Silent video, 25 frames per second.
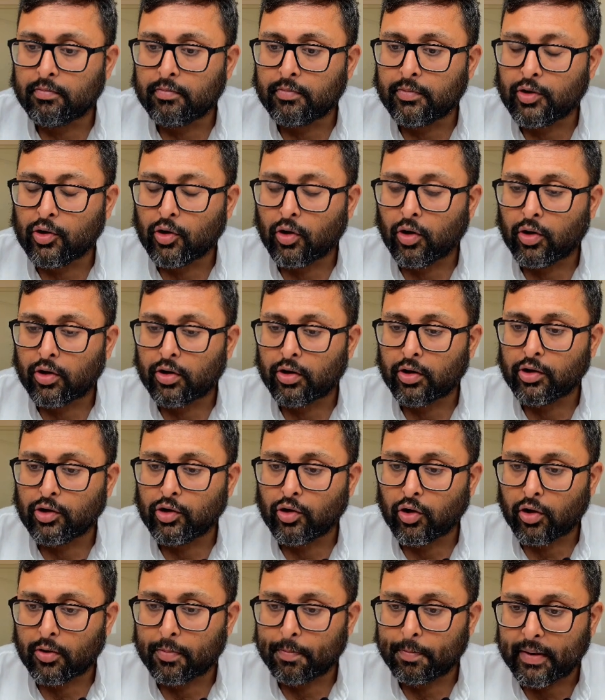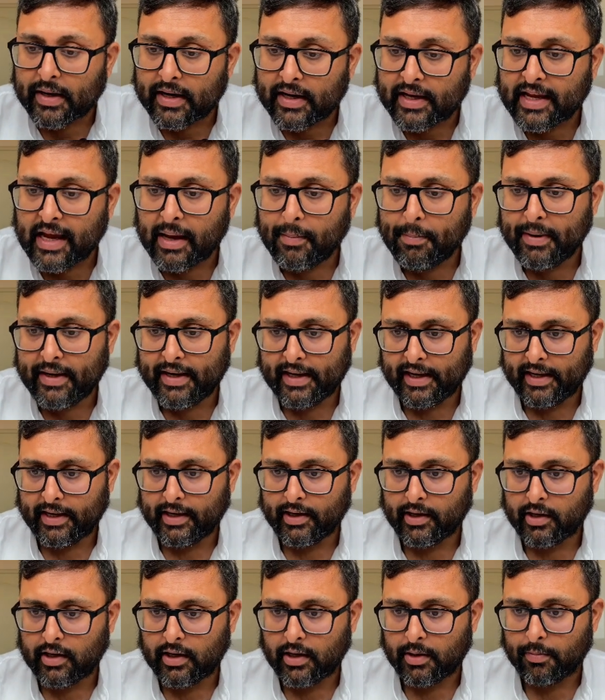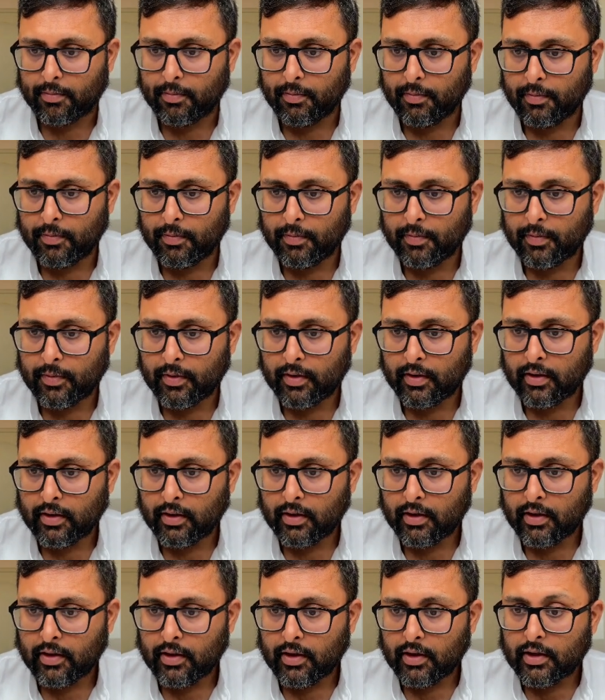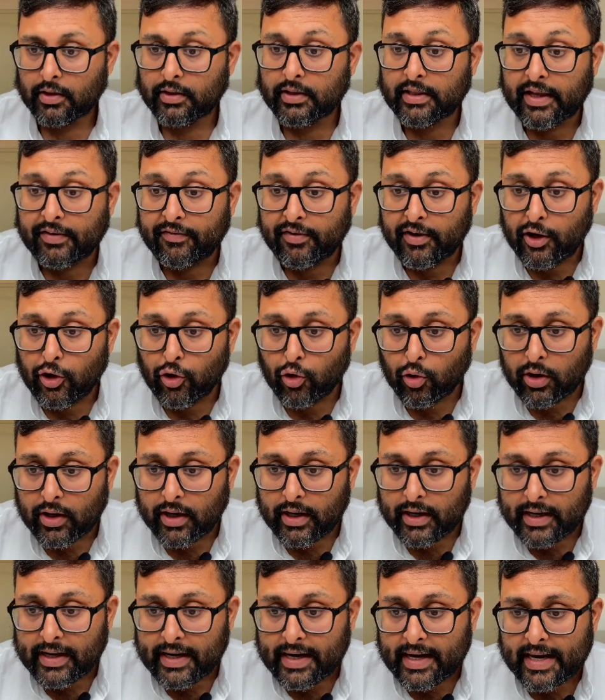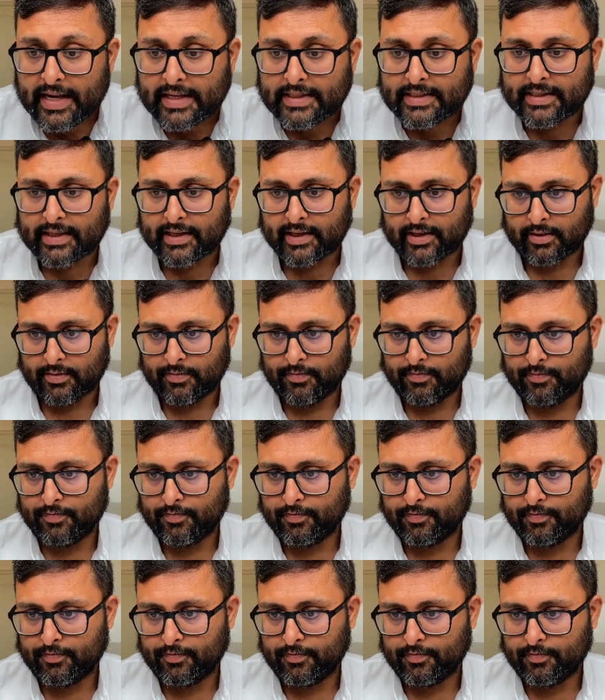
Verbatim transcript: your per capita income, they will look lesser.